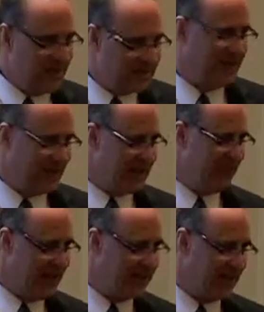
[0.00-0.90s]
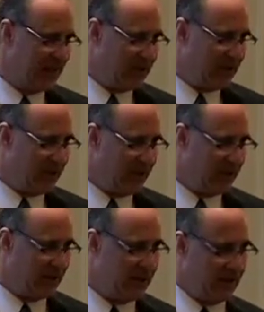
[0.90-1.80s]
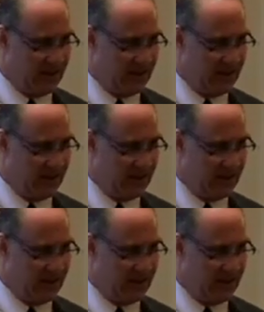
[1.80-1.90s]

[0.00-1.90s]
each side pays their own lawyer,